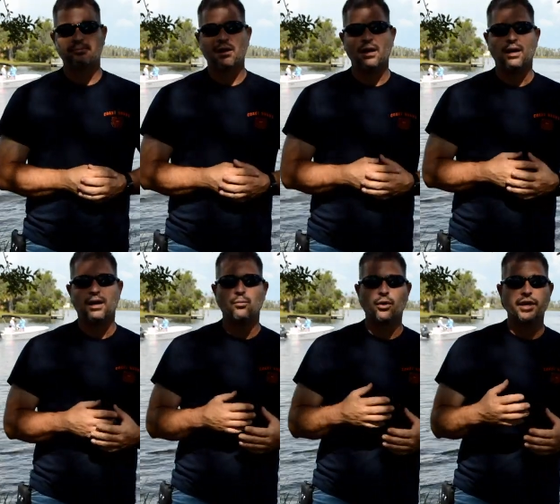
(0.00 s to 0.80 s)

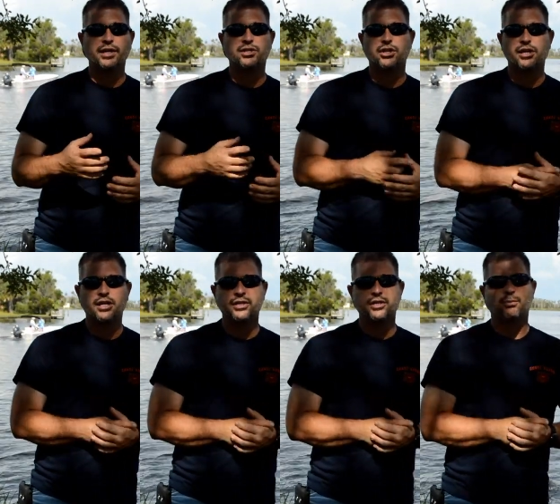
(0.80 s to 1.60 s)
We're going to get started
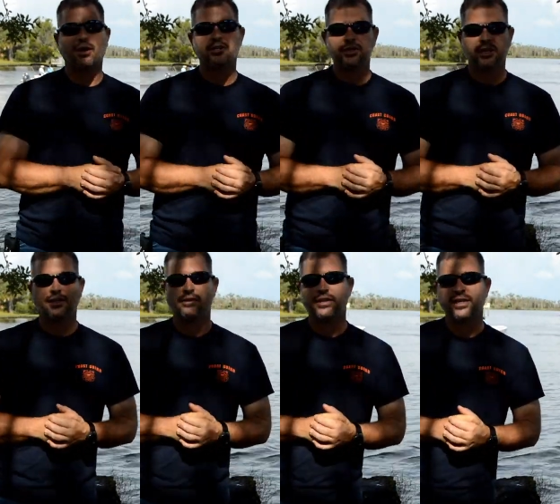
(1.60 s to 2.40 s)
on this project
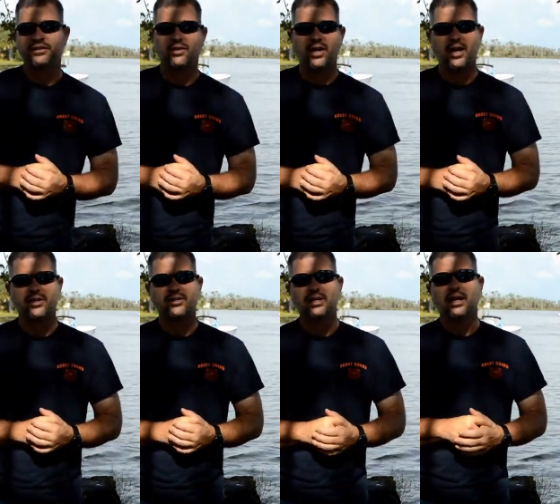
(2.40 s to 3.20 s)
here in the next few
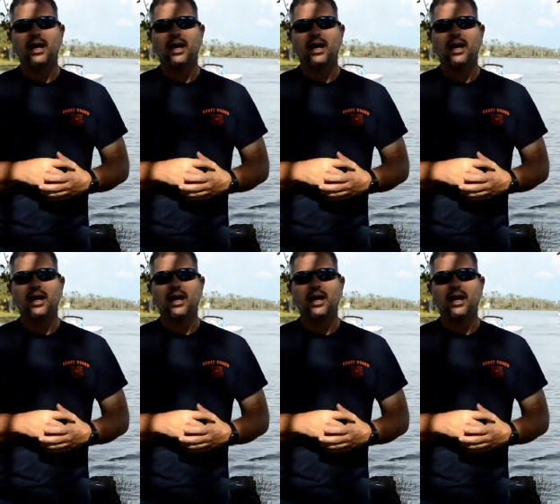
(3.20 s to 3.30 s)
days.